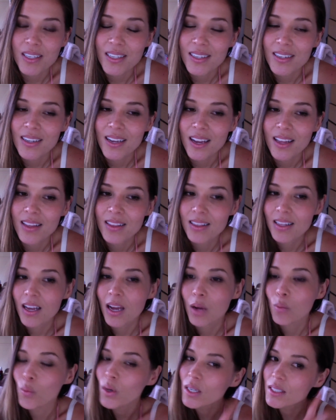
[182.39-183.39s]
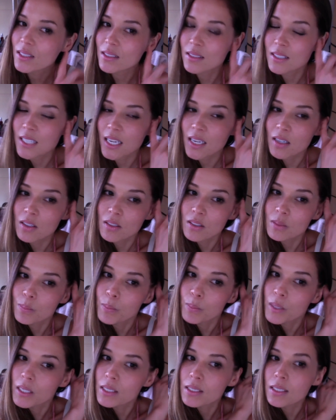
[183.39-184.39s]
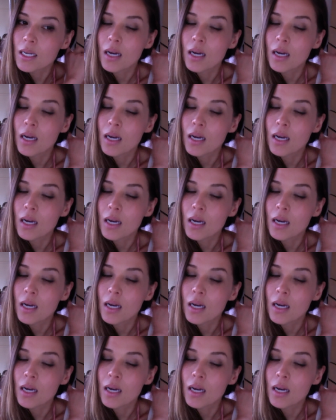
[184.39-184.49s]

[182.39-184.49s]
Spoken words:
And I was in sales, but